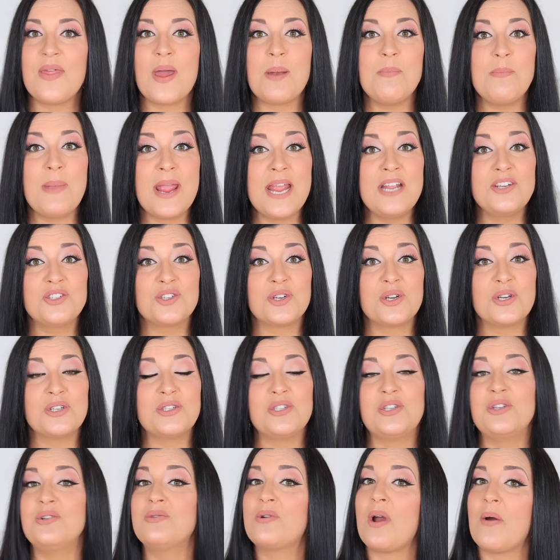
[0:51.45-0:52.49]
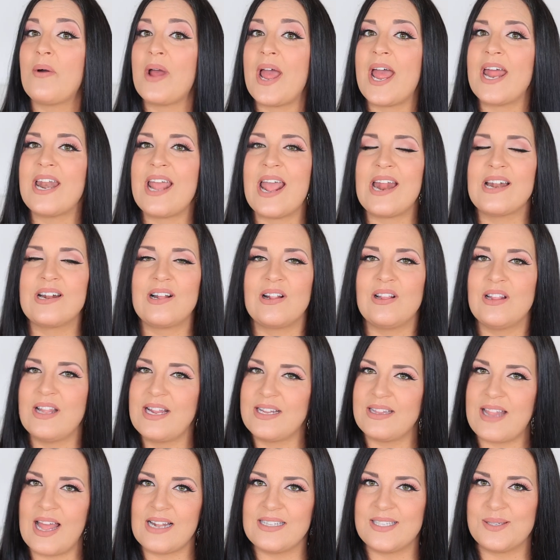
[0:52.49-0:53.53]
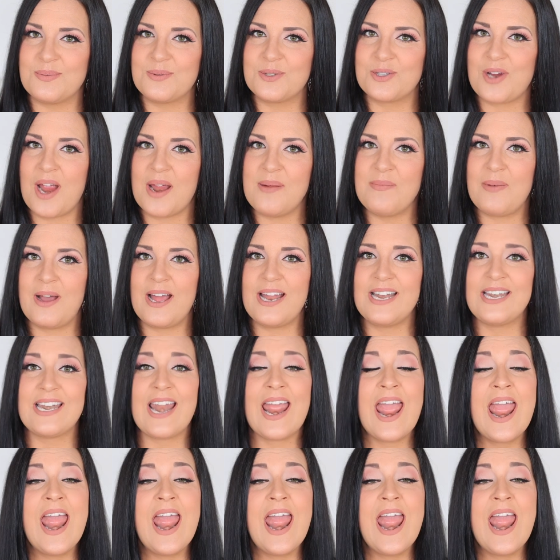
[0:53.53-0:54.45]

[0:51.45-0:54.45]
then make sure to go ahead and click that subscribe button